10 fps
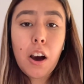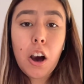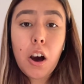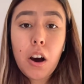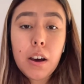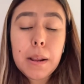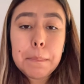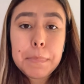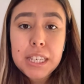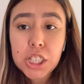On
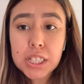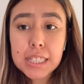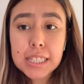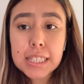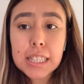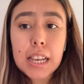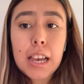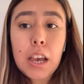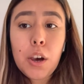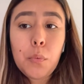beaches,
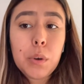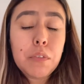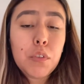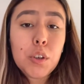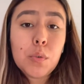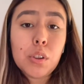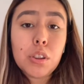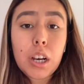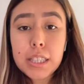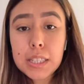we view
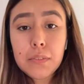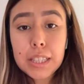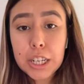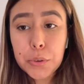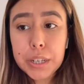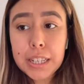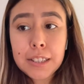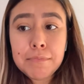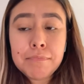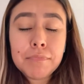lots of littering,
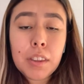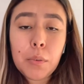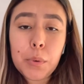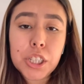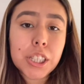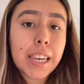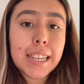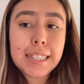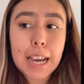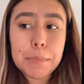which
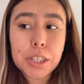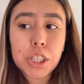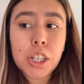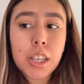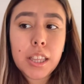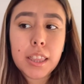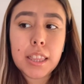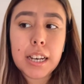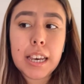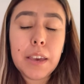can damage
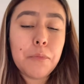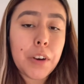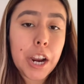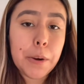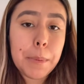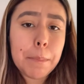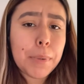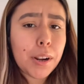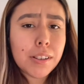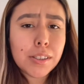the environment
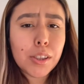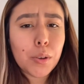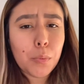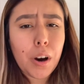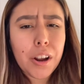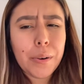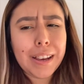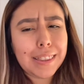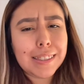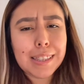but also the water
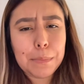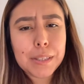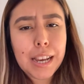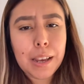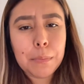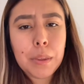at the same time.